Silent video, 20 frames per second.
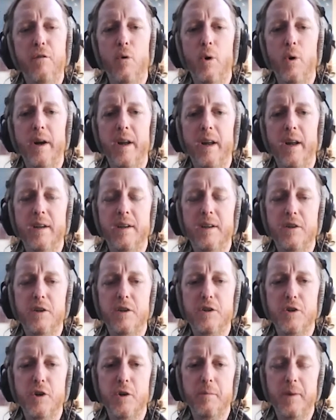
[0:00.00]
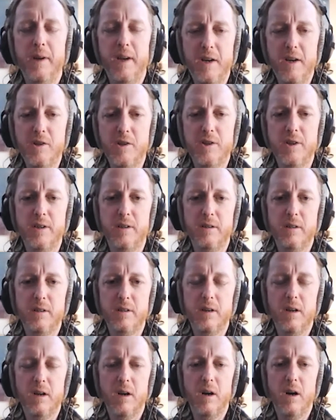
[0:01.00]
for it and a determination,
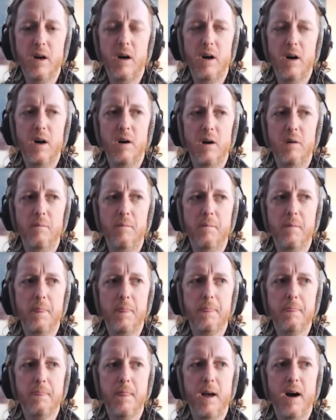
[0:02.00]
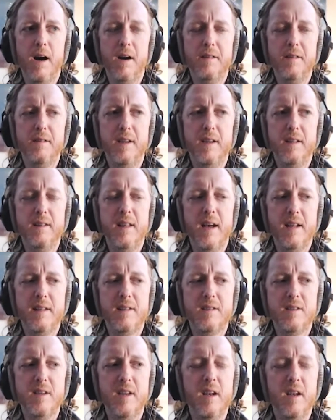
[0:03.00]
um, I think
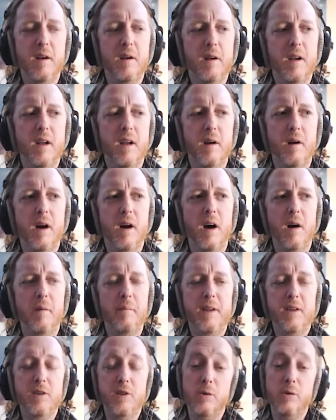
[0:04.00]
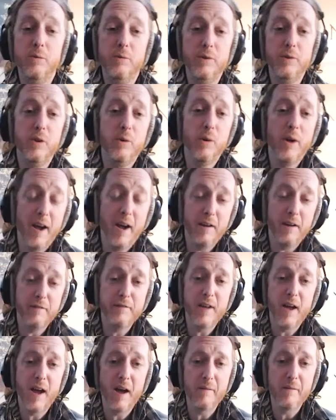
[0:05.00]
that's it. I mean, you you have
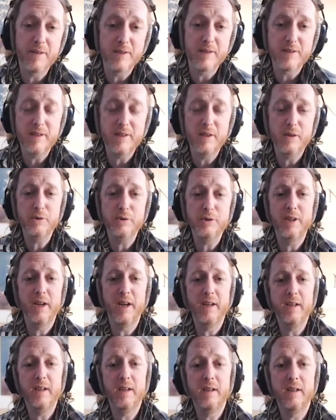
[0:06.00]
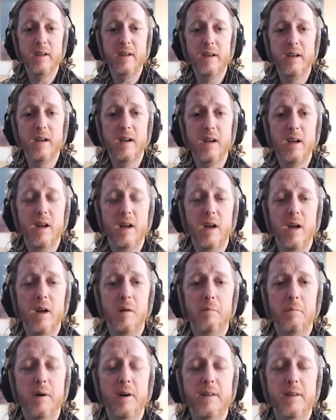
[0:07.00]
to have the skill set. Yeah.
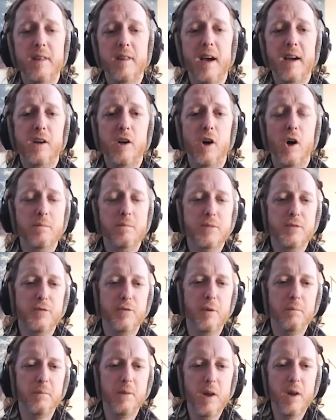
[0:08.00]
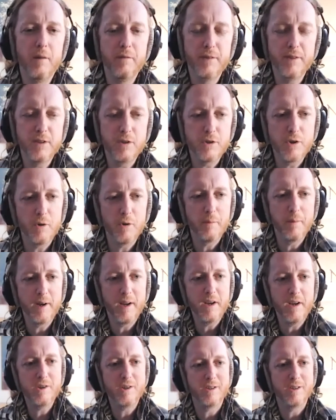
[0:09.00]
But that comes from love and
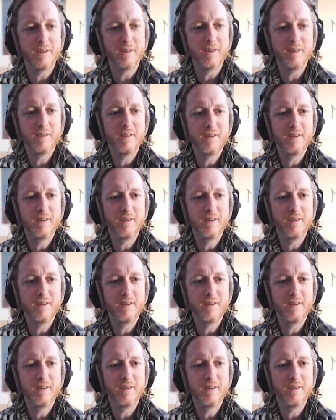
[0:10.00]
determination.